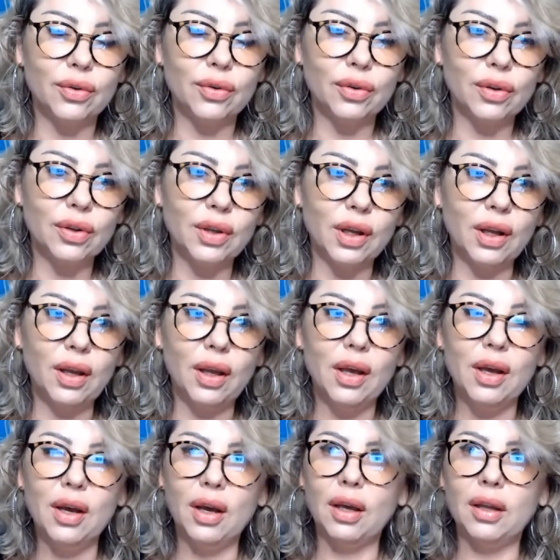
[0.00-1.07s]
Okay,
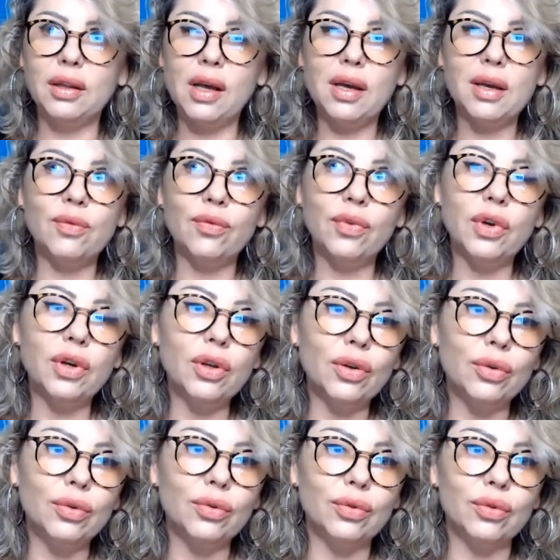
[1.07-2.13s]
and I'm very
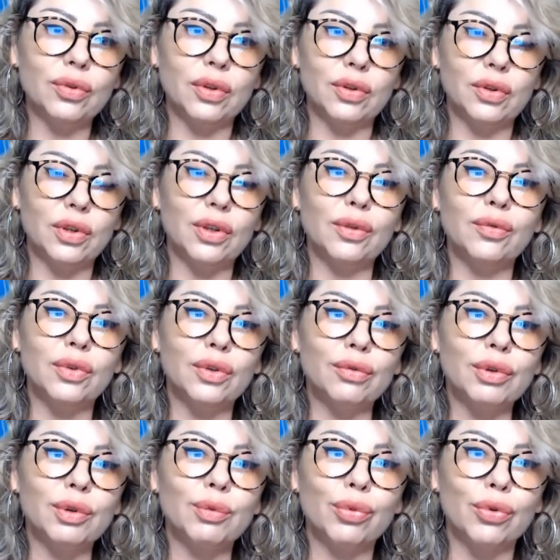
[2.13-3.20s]
good at giving
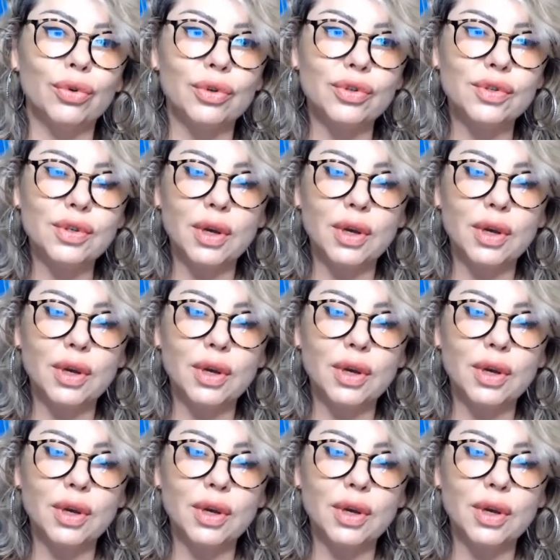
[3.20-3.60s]
reports.